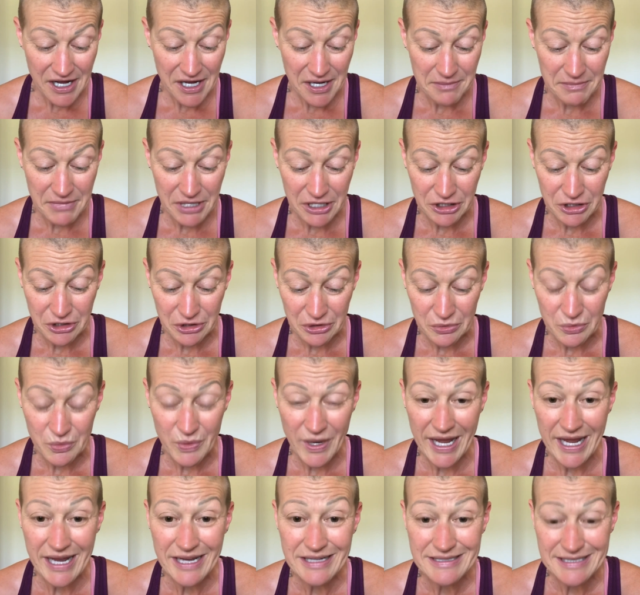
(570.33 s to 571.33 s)
your
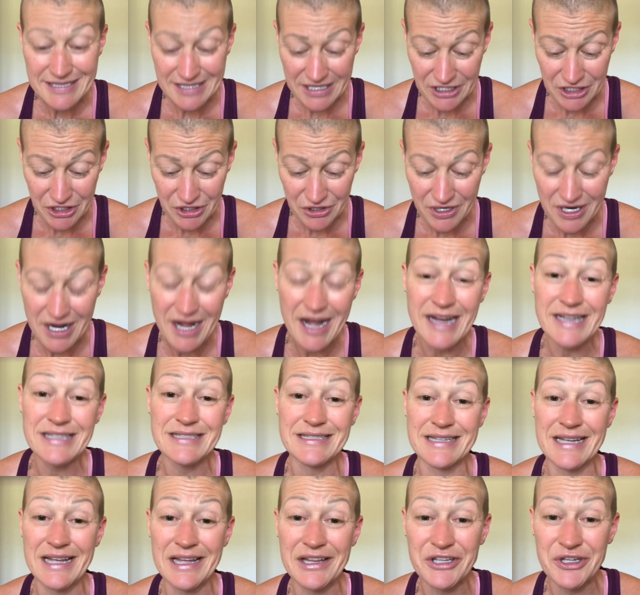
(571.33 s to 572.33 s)
weight, your
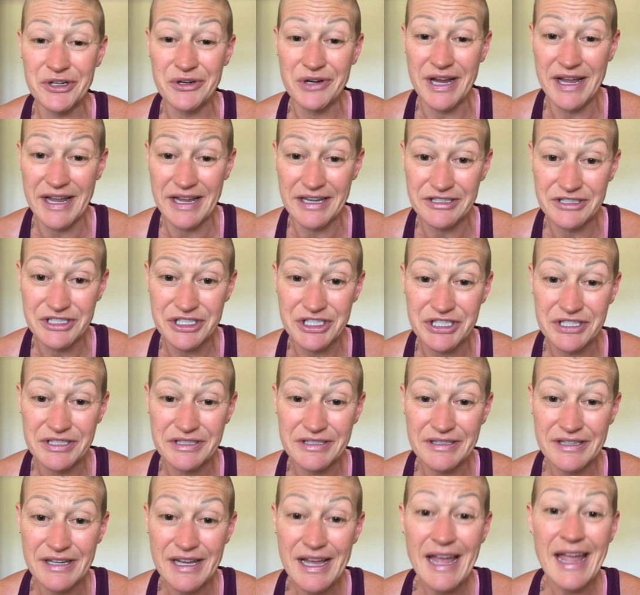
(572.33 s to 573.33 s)
height, and your age,
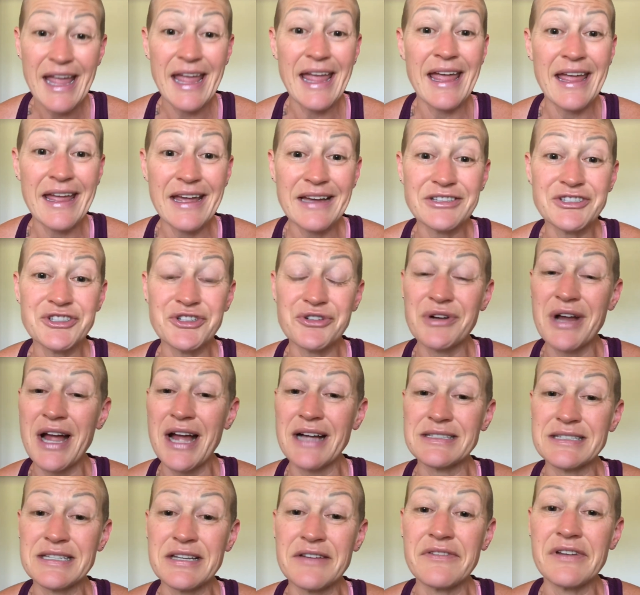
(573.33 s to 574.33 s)
and your
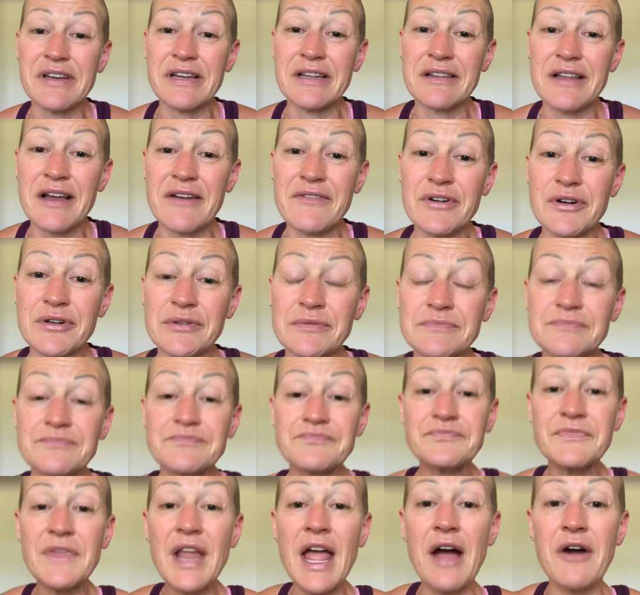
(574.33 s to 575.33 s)
activity level.
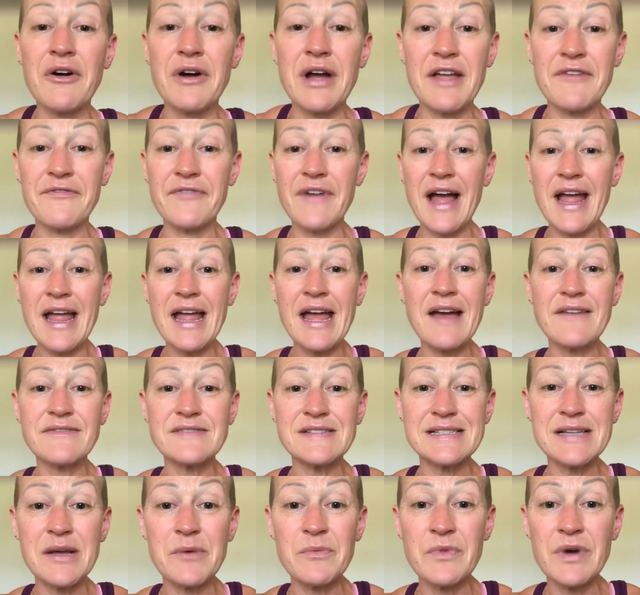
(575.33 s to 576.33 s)
Now, if I have
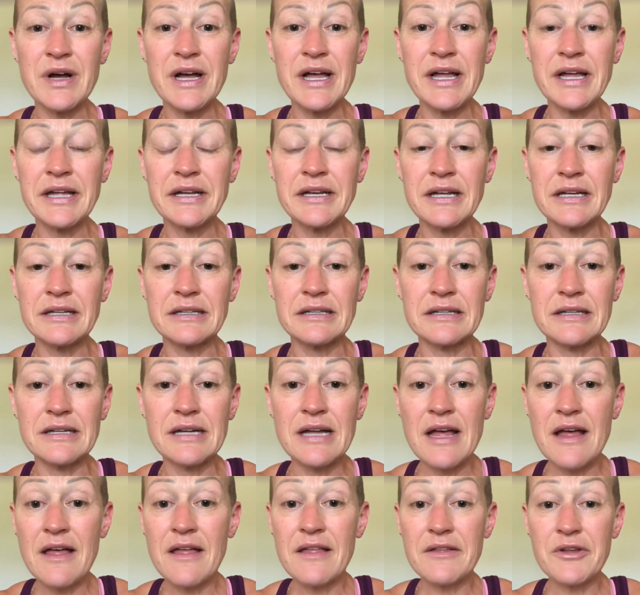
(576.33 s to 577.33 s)
someone
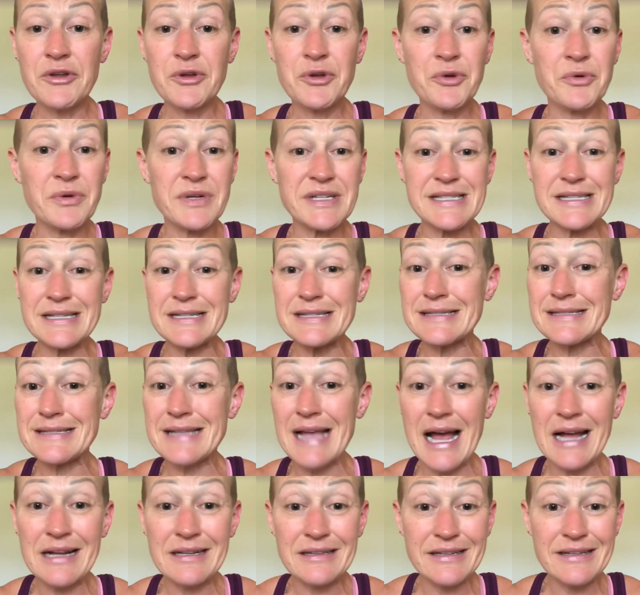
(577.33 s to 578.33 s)
who is
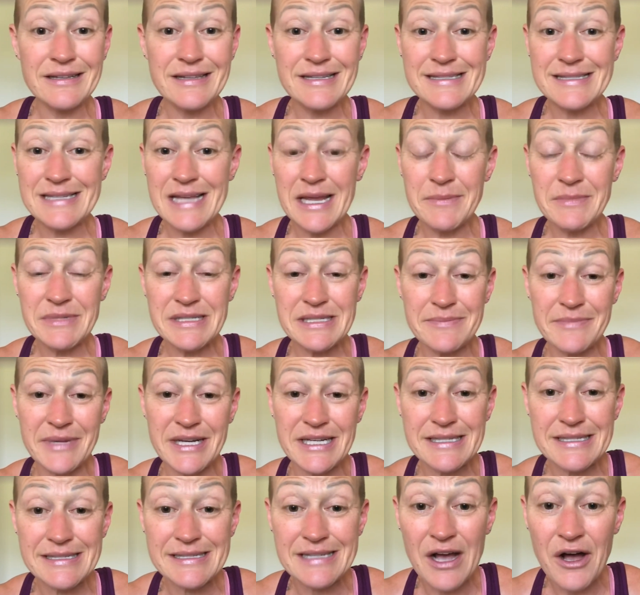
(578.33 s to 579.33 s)
exactly the same as
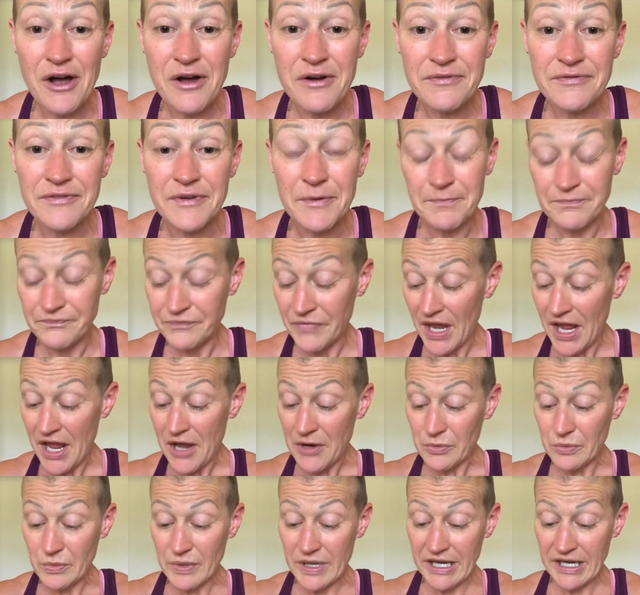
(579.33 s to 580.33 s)
myself,
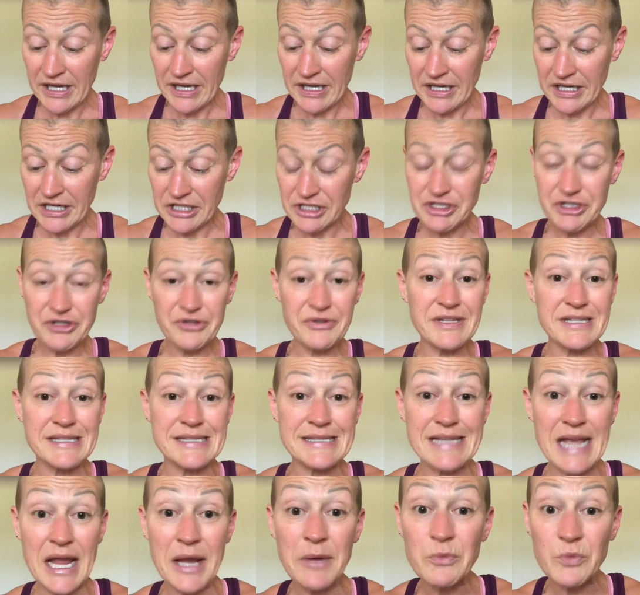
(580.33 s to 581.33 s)
we do the
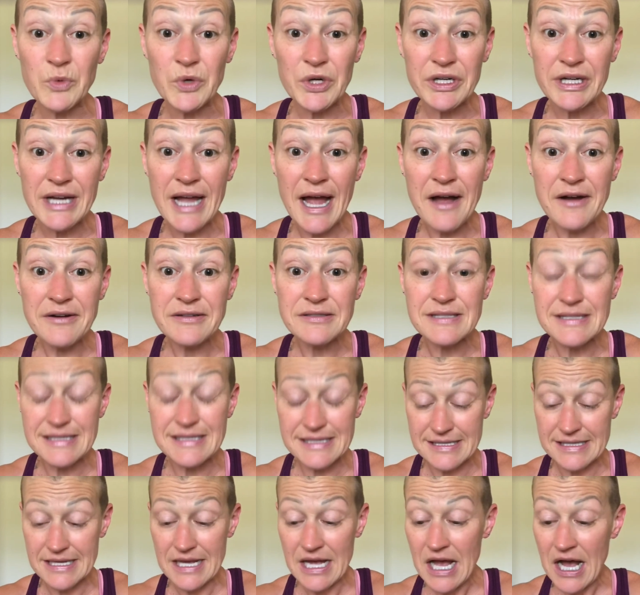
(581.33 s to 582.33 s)
same
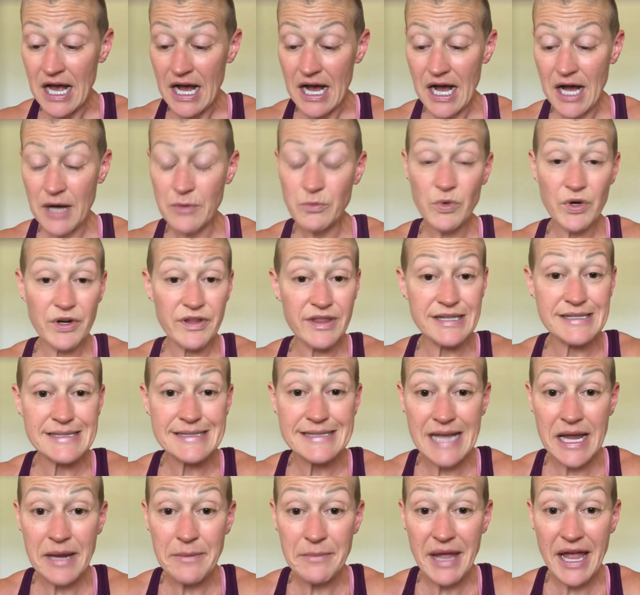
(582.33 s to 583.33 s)
workouts, we're the
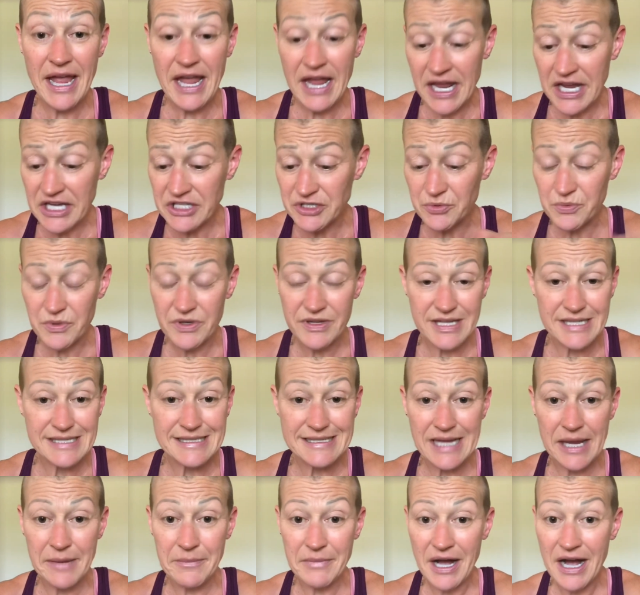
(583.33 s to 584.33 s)
same age, we're the
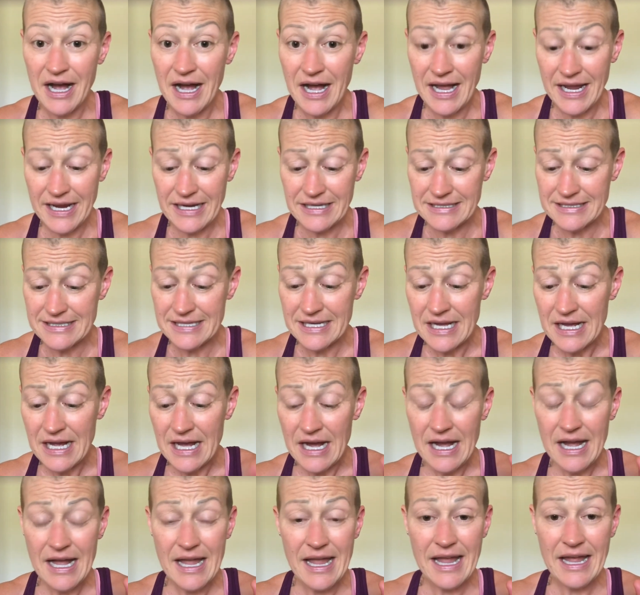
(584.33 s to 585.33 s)
same height,
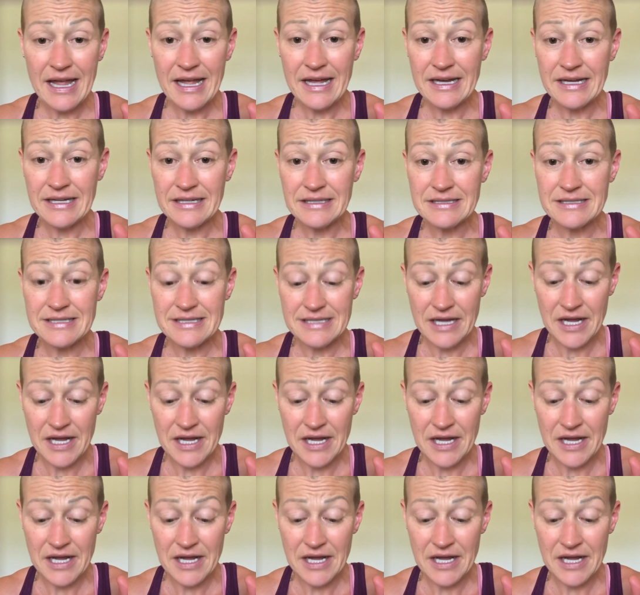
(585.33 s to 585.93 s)
and